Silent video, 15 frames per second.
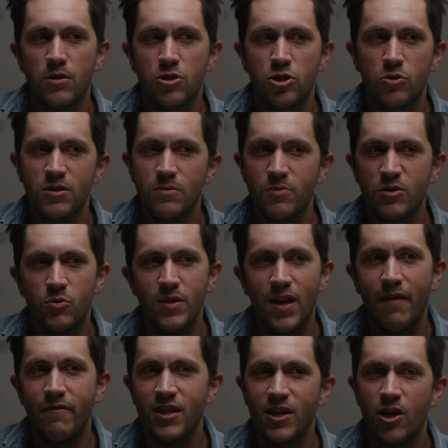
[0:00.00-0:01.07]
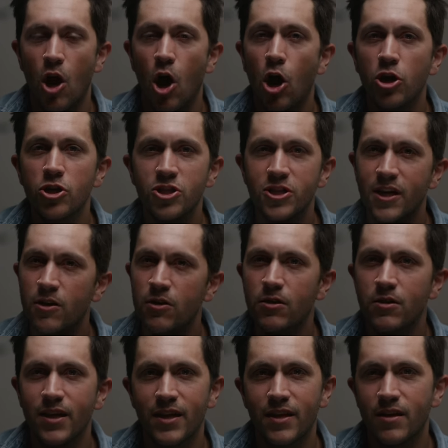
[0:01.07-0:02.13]
choosing between having like a hard
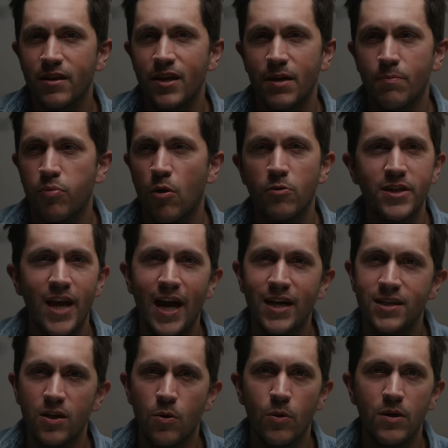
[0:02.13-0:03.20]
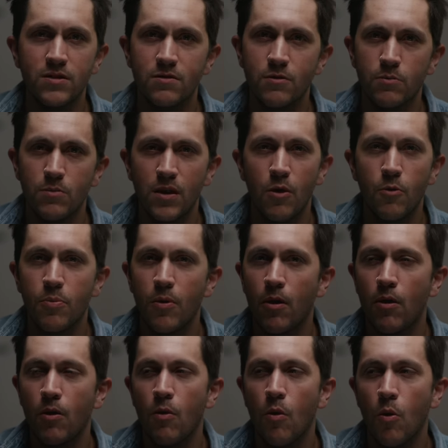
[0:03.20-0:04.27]
shell, like the like Pro Tactic ones from Low
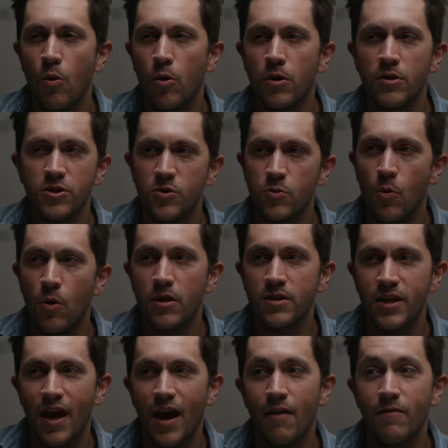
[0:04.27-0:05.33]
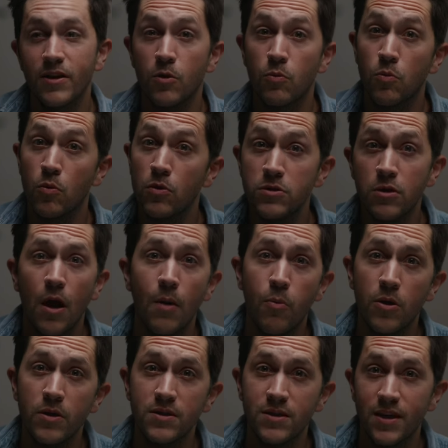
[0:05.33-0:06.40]
Pro, or do you want to have like a roll top
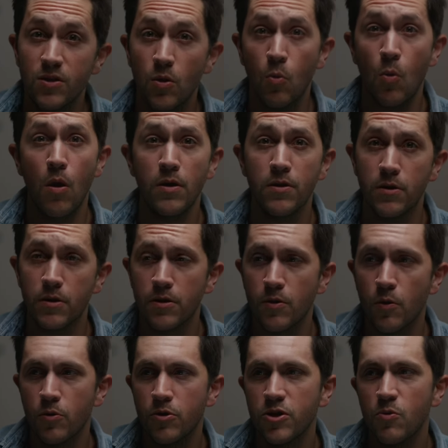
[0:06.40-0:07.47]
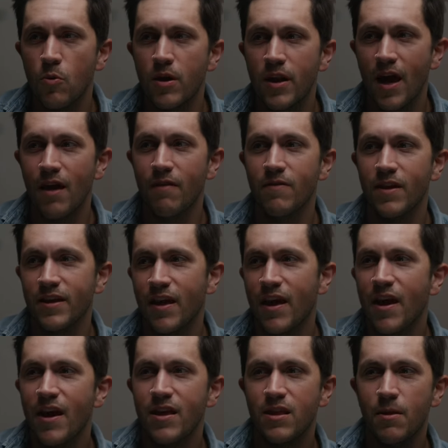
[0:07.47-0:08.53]
ones like the Wandered, or do you want to have like
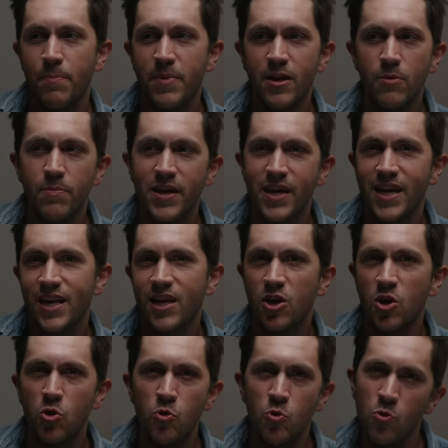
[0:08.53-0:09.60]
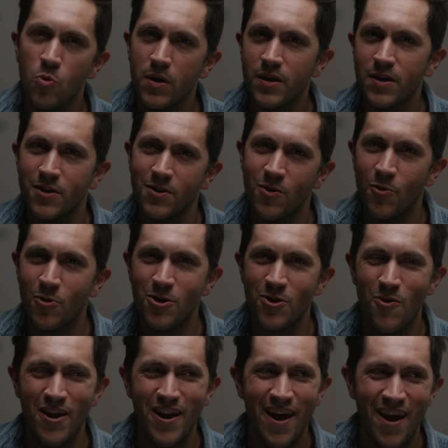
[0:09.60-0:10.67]
the Peter McKinnon cool one, or do you
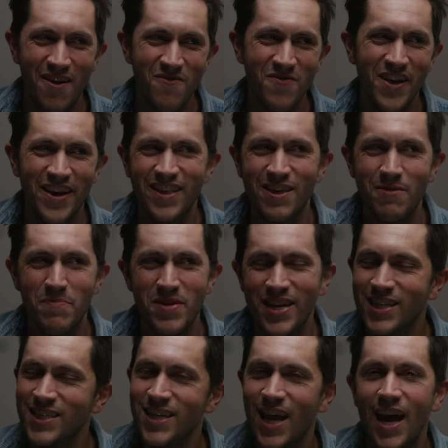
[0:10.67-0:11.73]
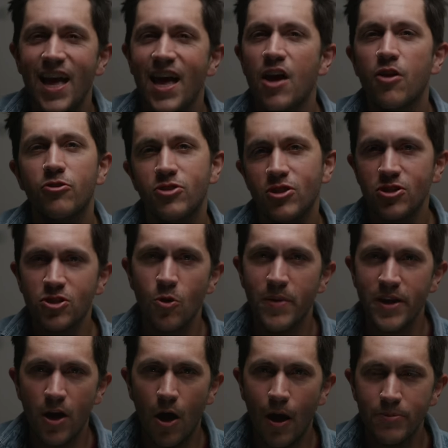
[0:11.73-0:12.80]
want to have like the Peak Design? There's just so
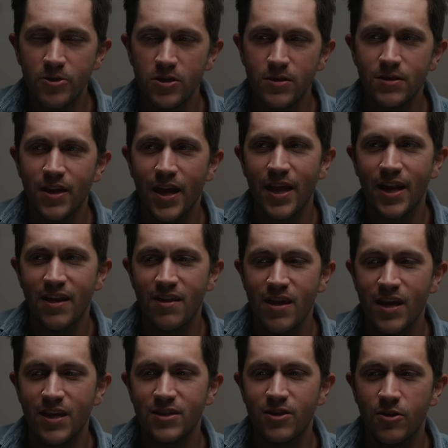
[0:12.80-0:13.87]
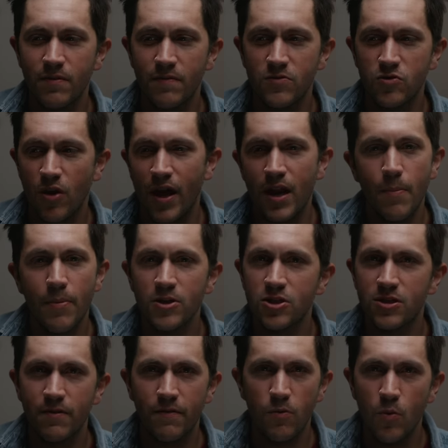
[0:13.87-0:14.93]
many options, and I think until you've tried a bunch
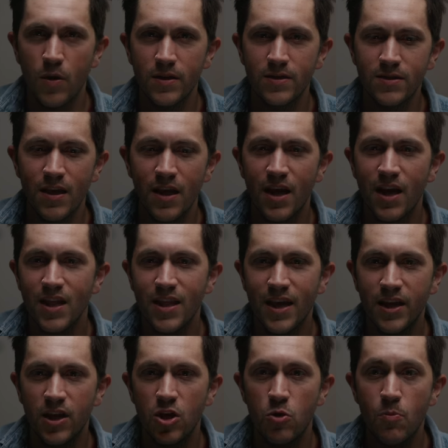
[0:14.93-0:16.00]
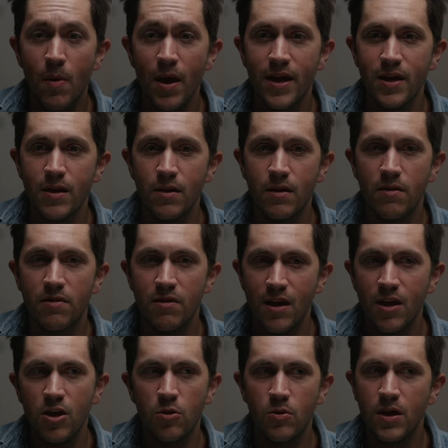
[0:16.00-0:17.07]
of different ones, like you might
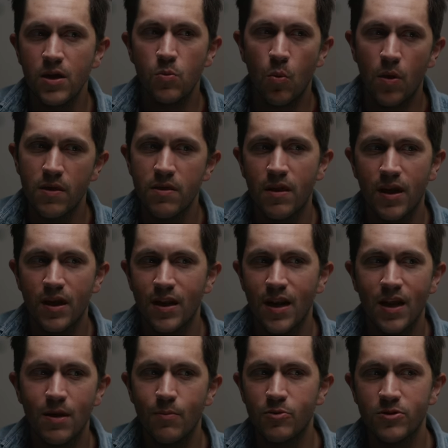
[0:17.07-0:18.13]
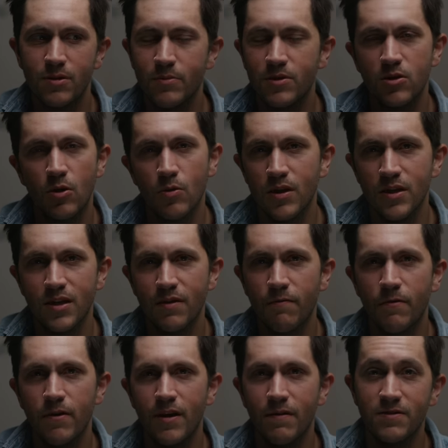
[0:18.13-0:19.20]
think you need one thing and end up with something totally
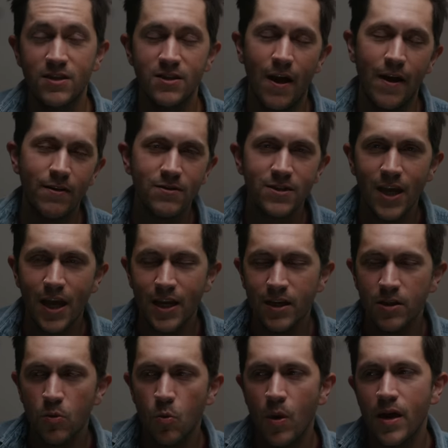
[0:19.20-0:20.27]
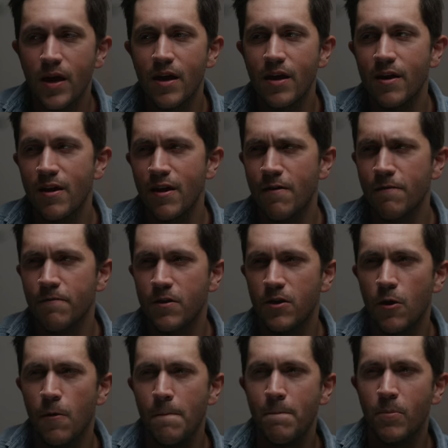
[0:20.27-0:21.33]
different. If style's getting in the way, if, you
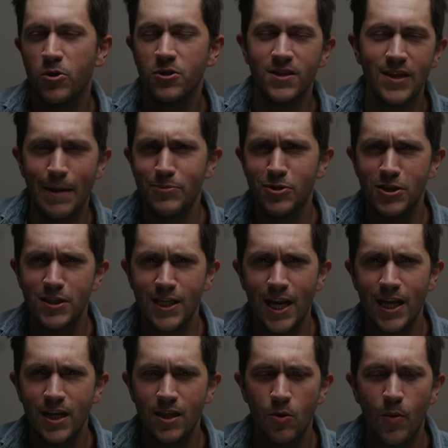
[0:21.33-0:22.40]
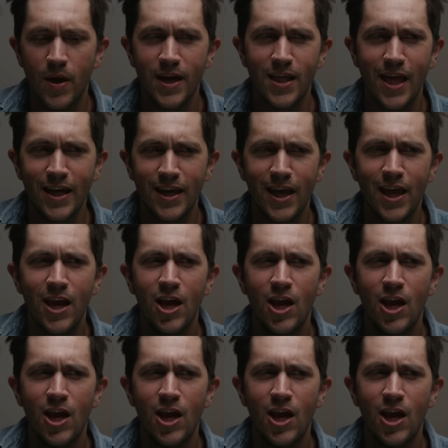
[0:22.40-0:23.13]
know, perception's getting in the way, like